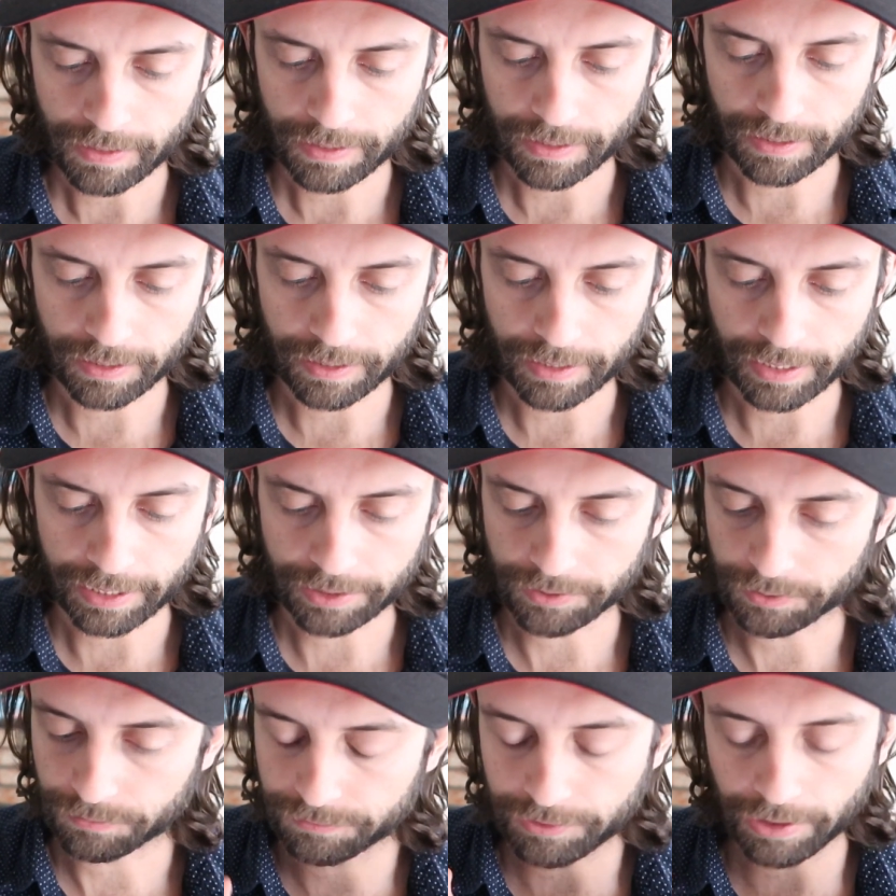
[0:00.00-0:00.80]

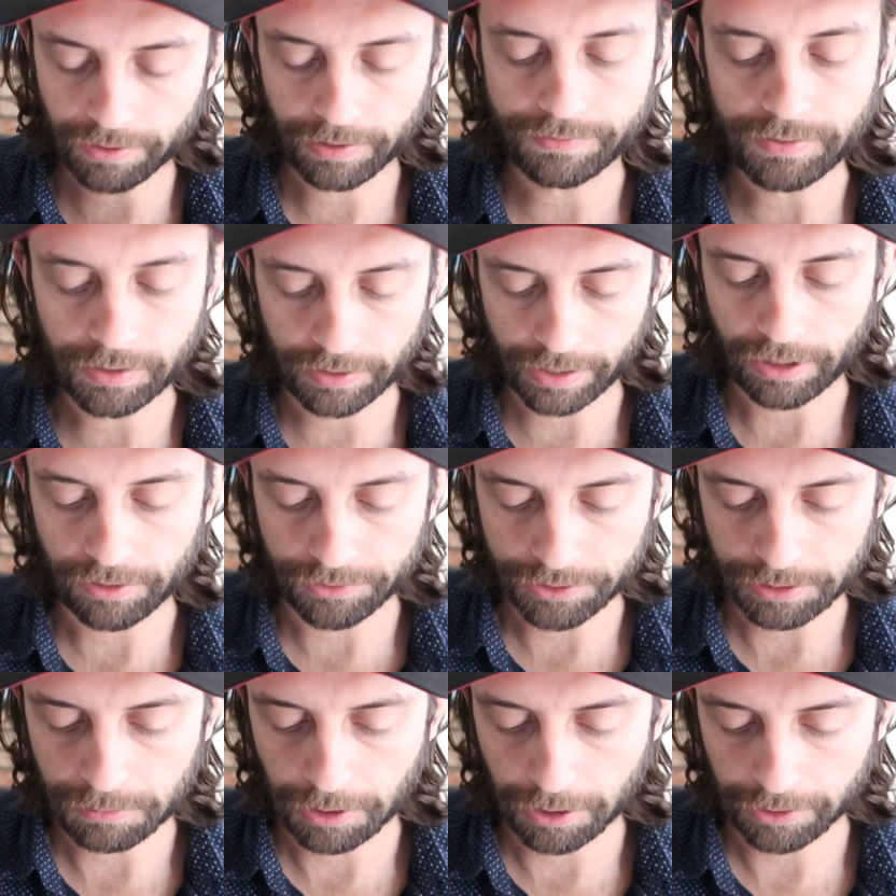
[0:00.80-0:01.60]
and very, very
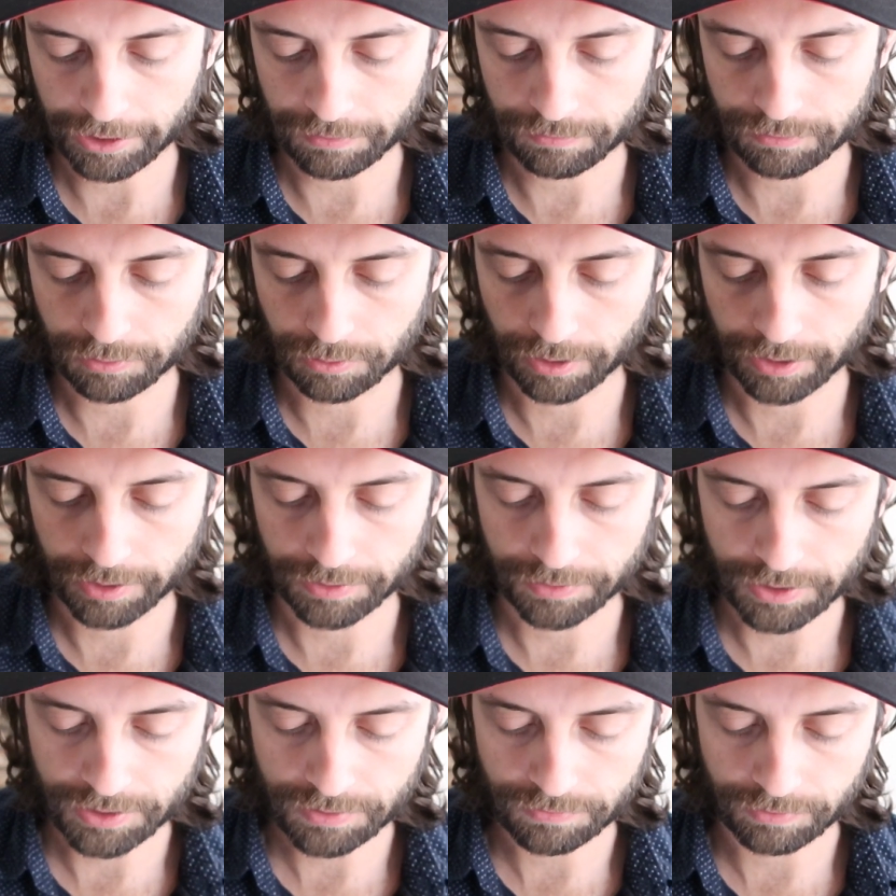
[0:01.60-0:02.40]
healthy market for
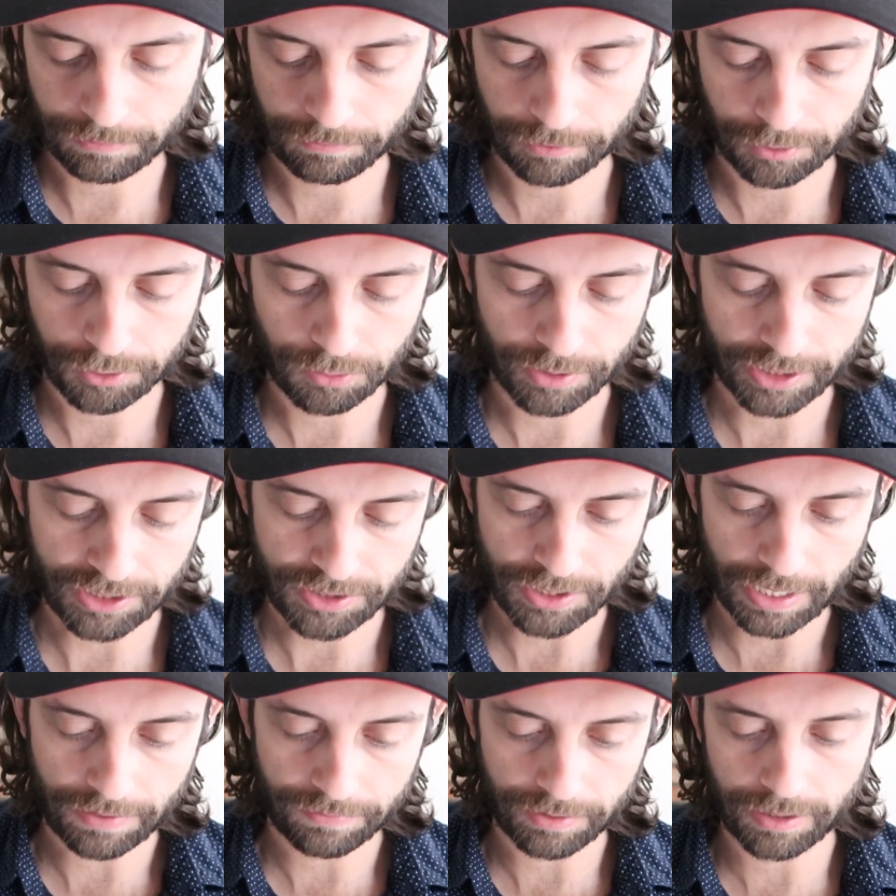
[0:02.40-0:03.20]
it. This flip for
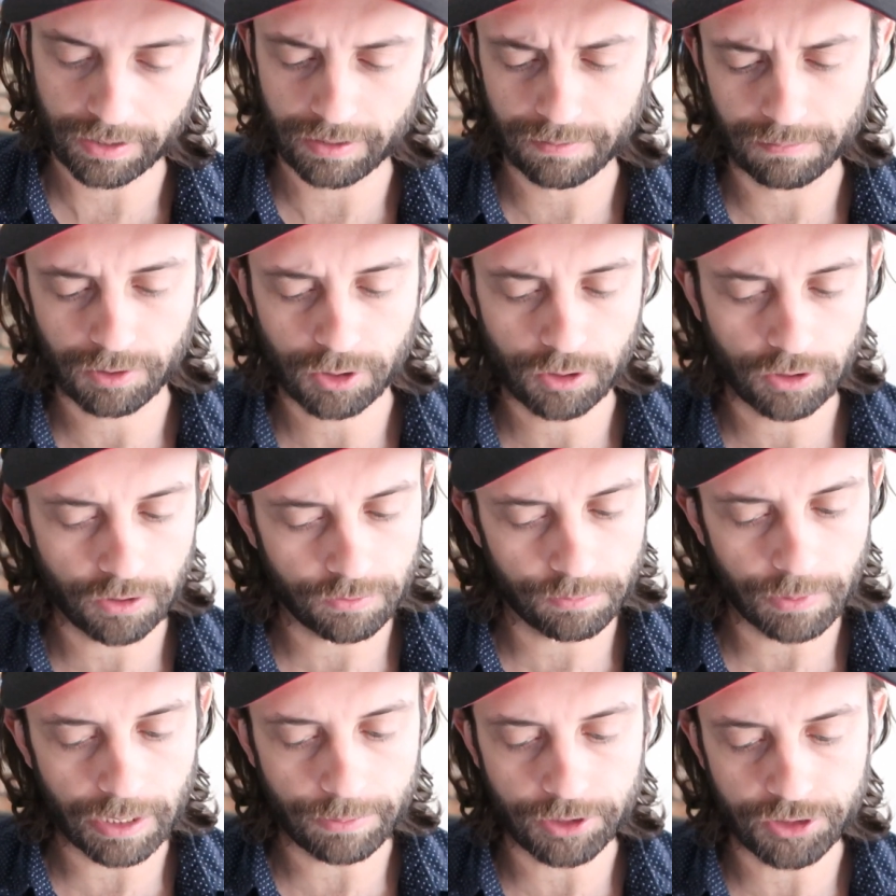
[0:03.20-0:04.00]
27, could
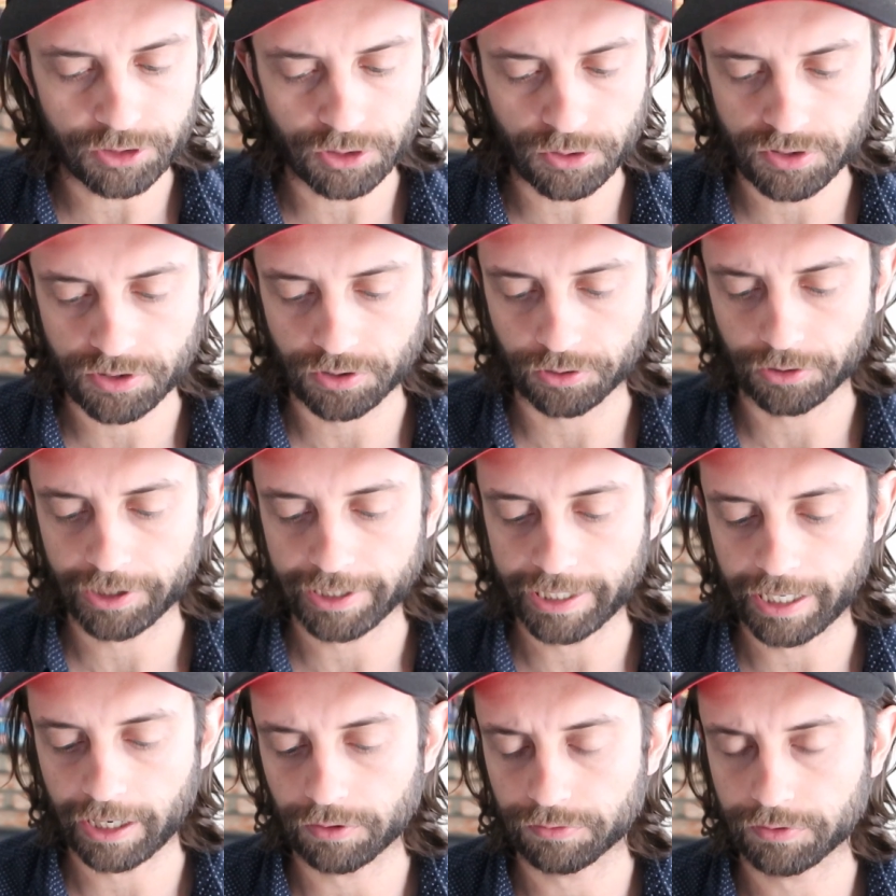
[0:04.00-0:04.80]
have maybe juiced
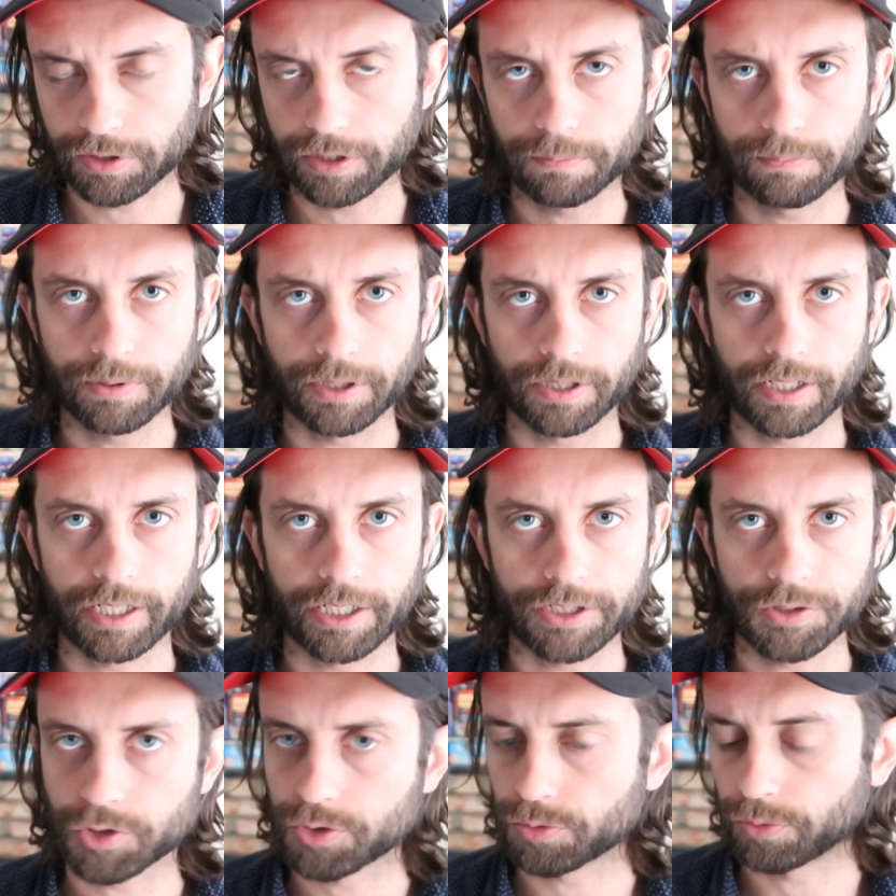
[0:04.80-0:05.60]
30 out of it, but
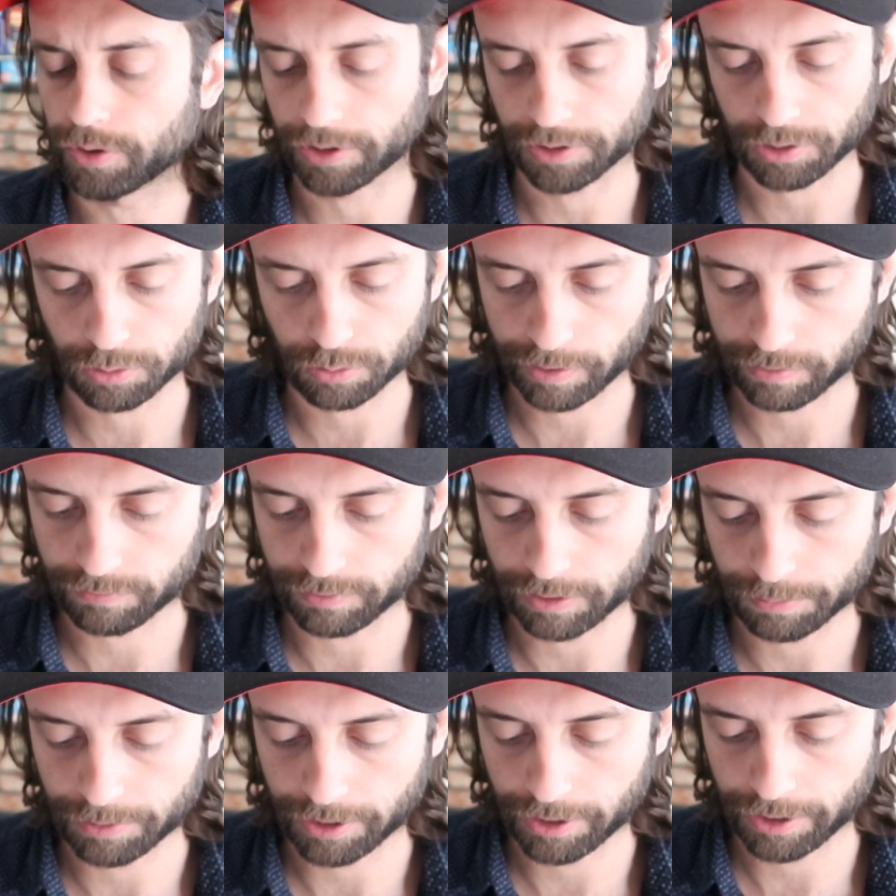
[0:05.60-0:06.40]
I just wanted a quick
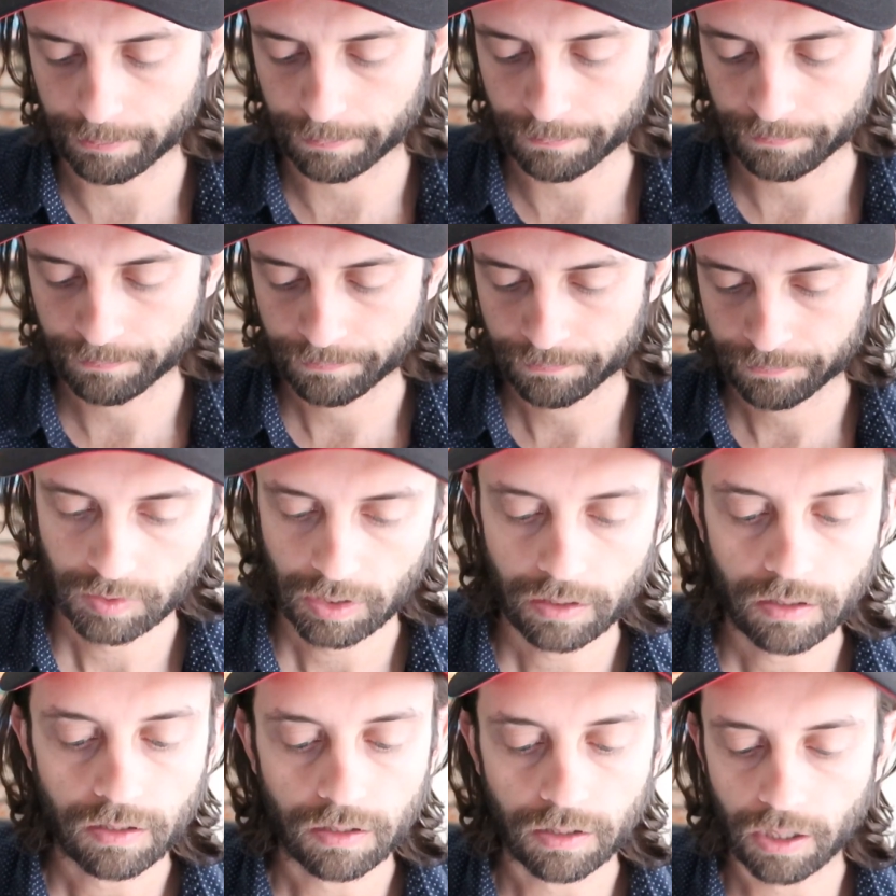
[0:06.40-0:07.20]
flip on it.
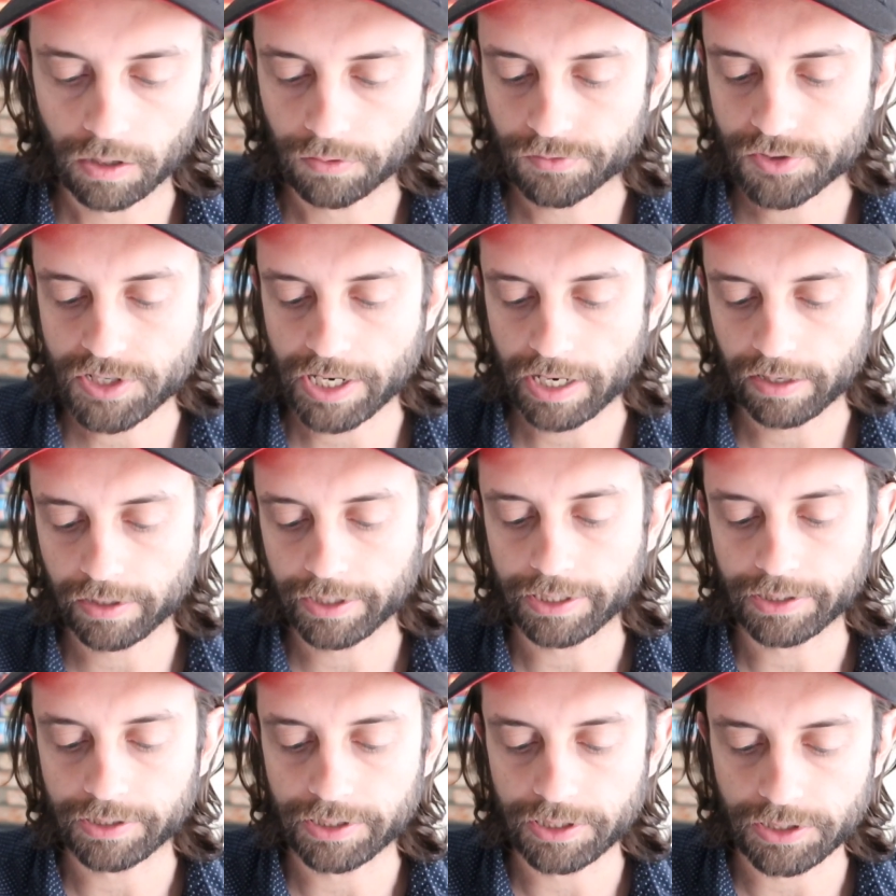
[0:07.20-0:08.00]
Love
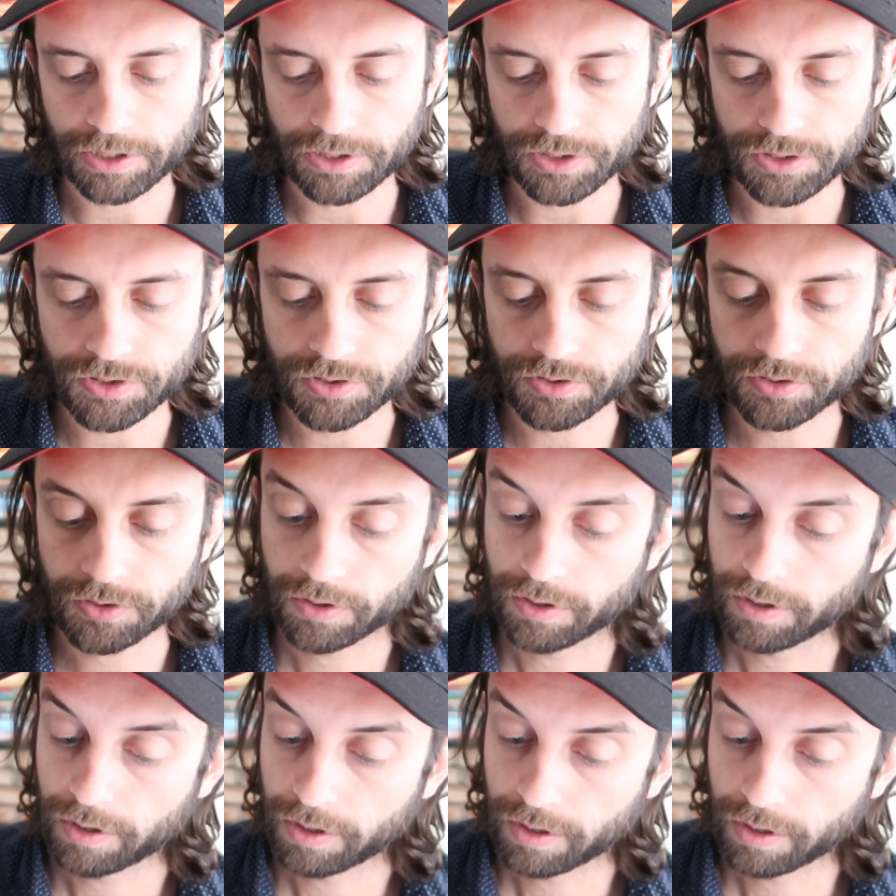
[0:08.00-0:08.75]
selling these